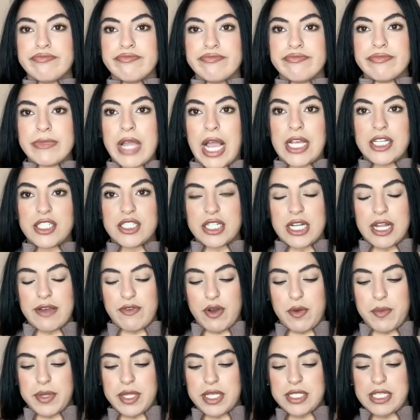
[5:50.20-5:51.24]
I shouldn't have
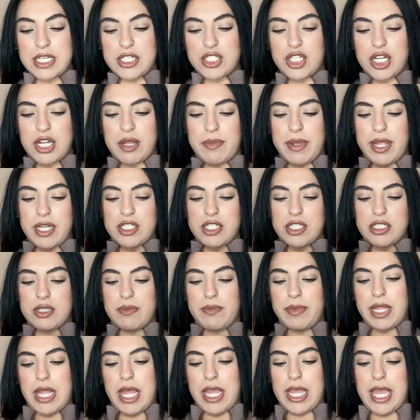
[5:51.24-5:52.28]
opened this. I should have made Justin be
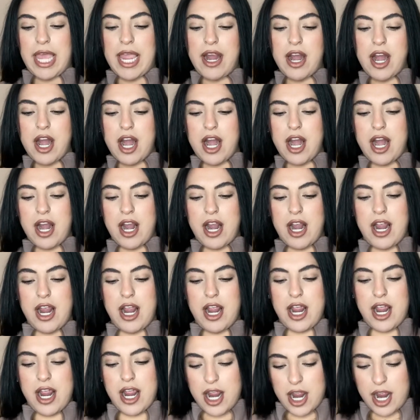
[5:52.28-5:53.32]
like, here,
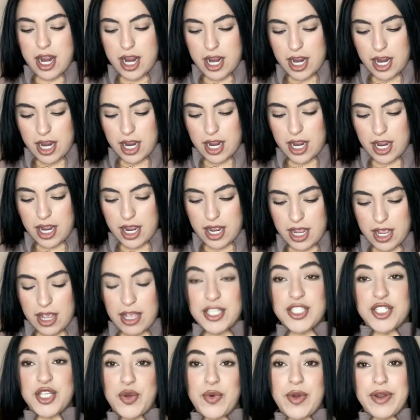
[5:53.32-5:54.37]

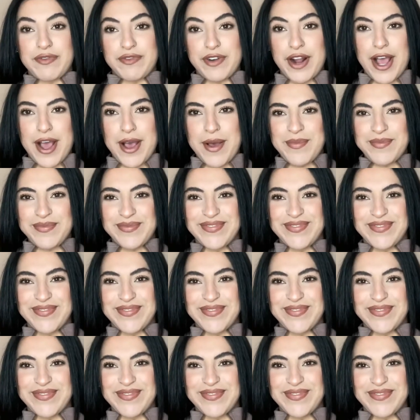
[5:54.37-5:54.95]
to and from.